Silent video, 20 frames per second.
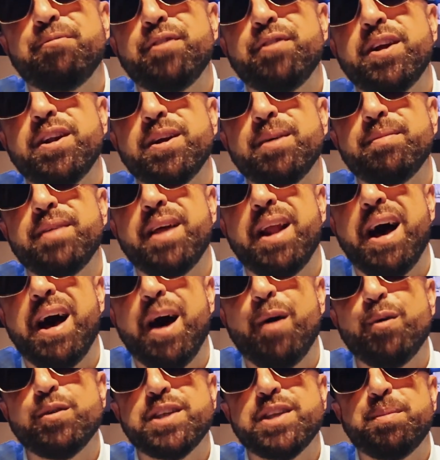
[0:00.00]
freedom that
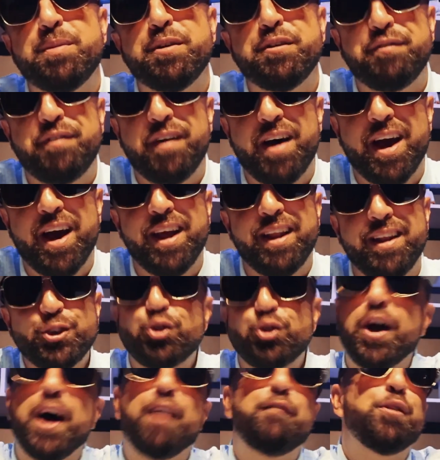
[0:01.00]
I was able to find.
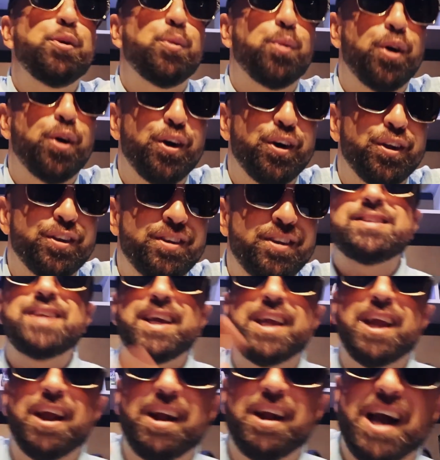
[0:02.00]
Travel the world.
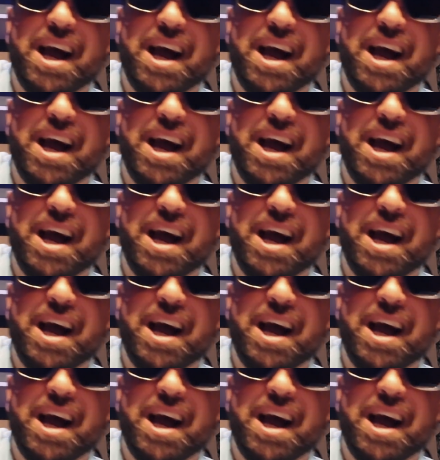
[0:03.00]
Take care,